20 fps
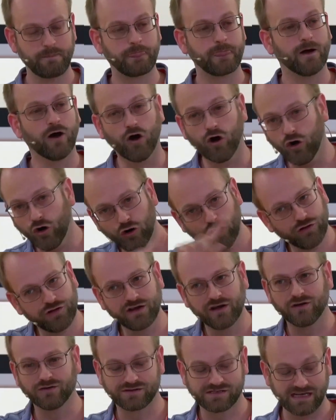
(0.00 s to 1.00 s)
All the
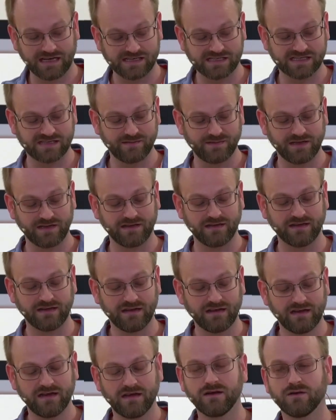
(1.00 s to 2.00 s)
Old Testament
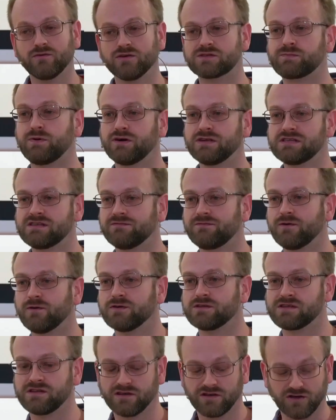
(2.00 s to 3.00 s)
was pointing
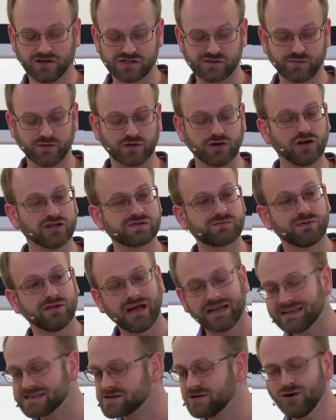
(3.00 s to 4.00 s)
forward to the gospel. God's
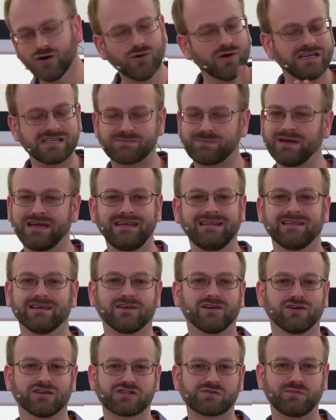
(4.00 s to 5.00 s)
plan has always been the
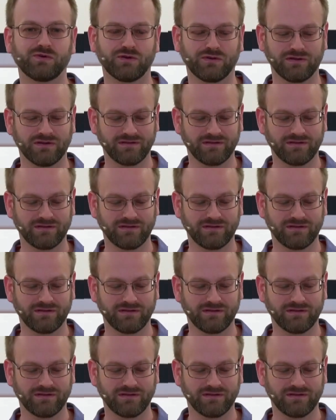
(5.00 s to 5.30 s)
gospel.